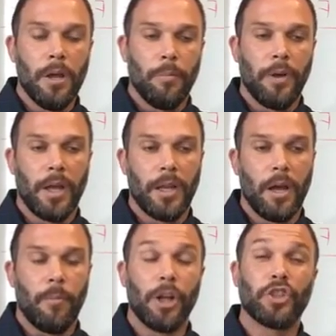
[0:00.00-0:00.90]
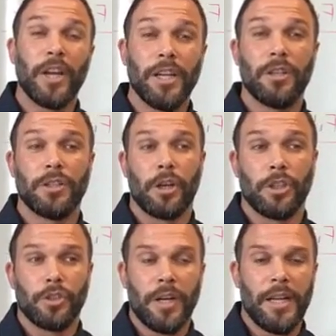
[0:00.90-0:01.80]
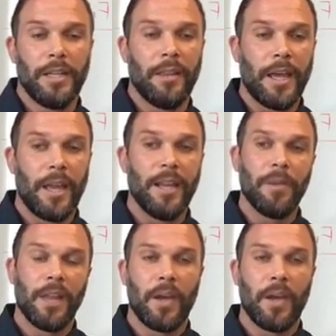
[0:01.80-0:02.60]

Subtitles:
But our trainers are trained that anybody